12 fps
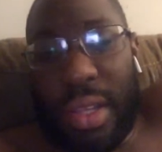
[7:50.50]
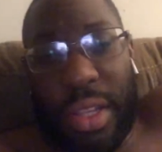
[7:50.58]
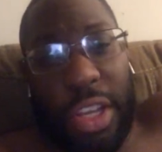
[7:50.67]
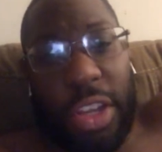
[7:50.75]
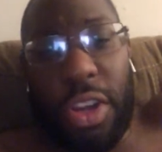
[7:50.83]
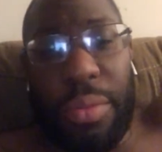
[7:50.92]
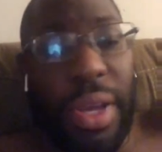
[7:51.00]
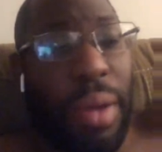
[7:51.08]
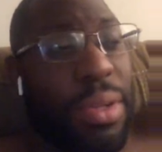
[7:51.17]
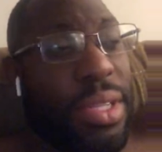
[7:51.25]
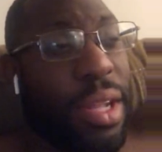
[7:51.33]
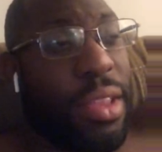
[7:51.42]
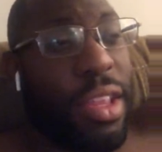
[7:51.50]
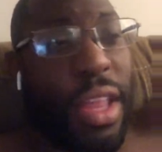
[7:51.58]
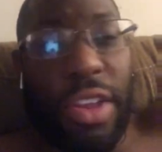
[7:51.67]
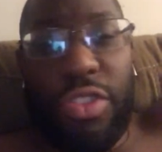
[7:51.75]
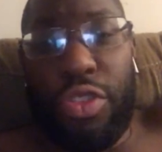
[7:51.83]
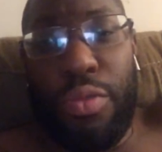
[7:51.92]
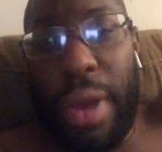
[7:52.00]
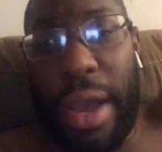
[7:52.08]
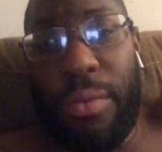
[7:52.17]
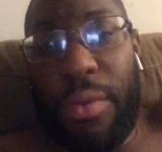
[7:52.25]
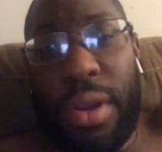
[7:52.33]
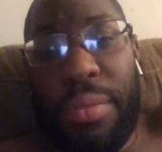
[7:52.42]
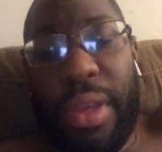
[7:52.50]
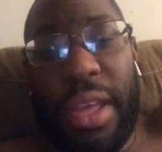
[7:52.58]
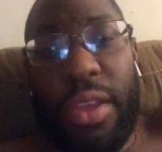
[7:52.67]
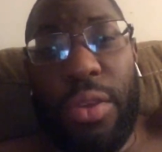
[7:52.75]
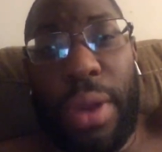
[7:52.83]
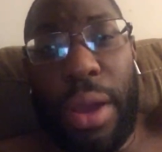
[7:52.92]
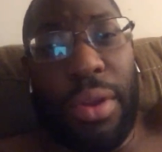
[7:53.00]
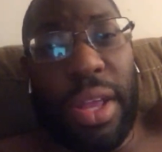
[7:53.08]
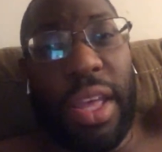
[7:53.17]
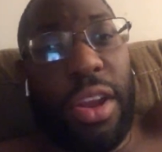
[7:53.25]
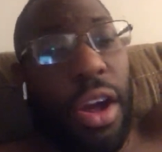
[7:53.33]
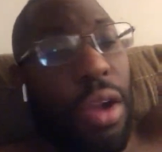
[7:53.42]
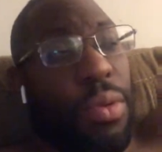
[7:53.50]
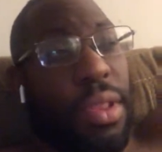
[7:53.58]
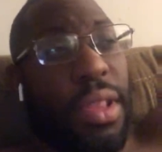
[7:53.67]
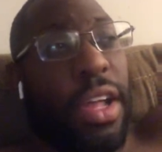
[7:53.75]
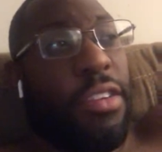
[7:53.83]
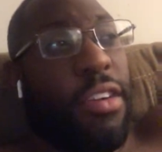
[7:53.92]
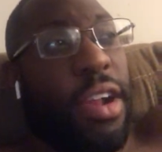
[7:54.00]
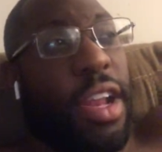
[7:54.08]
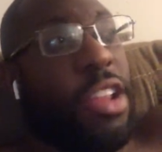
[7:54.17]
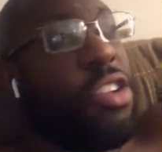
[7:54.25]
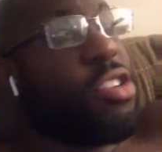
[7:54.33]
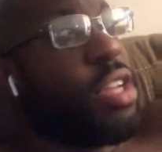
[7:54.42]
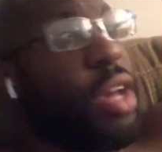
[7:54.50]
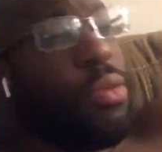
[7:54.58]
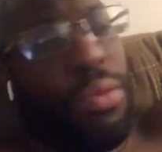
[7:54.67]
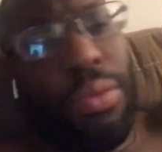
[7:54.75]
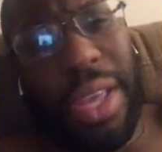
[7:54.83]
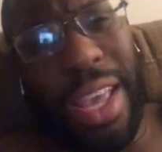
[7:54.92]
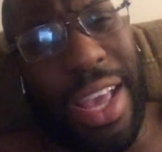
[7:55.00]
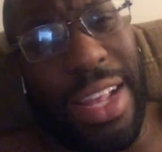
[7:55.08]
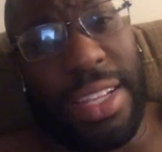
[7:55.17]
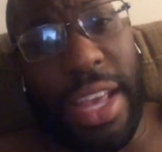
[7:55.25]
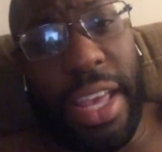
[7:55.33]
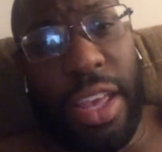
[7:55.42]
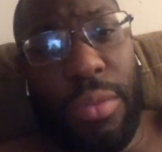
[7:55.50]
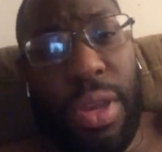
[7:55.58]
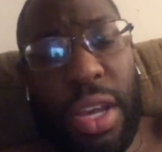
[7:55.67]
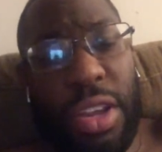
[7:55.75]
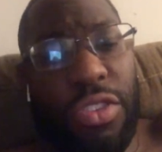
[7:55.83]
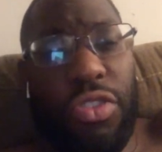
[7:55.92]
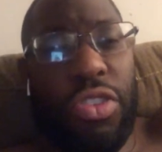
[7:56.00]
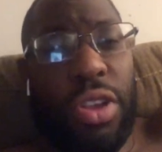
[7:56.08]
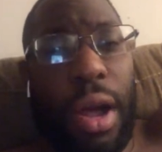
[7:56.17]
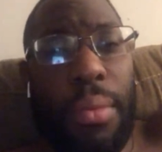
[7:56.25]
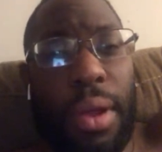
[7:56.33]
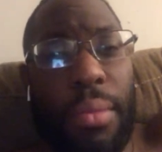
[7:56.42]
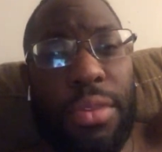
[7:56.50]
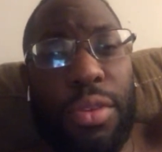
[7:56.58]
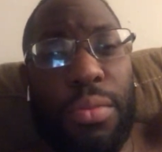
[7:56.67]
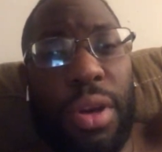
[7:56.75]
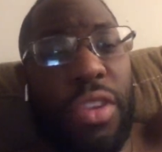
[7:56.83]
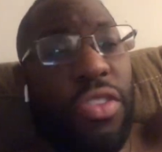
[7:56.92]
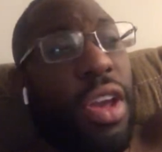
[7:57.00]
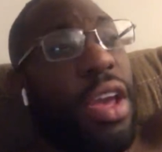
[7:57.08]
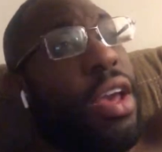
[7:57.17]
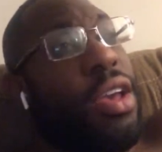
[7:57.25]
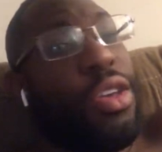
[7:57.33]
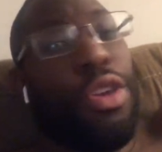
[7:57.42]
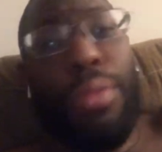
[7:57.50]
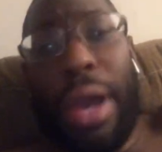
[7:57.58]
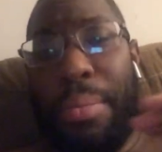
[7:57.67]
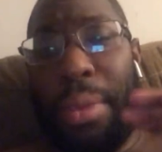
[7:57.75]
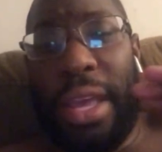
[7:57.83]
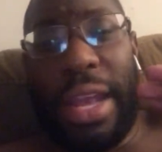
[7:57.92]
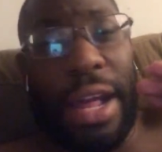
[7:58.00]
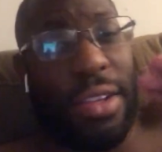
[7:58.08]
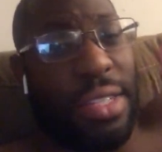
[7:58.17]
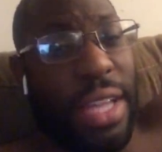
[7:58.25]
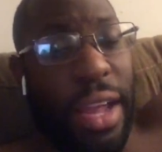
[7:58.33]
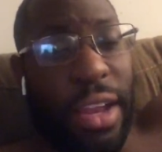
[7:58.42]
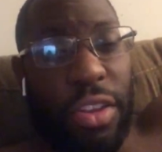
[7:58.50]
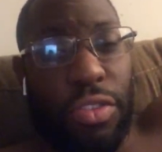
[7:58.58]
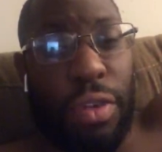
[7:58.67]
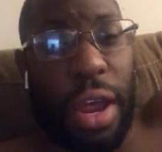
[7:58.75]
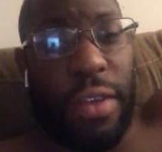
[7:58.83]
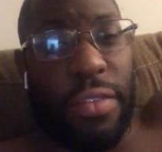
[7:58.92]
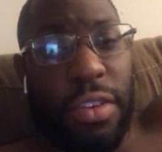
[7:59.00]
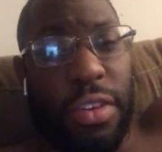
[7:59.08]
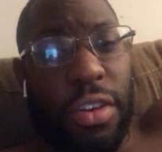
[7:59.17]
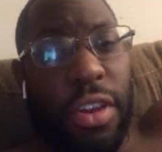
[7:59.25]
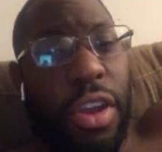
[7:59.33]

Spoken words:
there are going to be companies out there that you might want to get on with later on, and they're just like, well, we can't take you because you job hump too much. You might be an outstanding driver,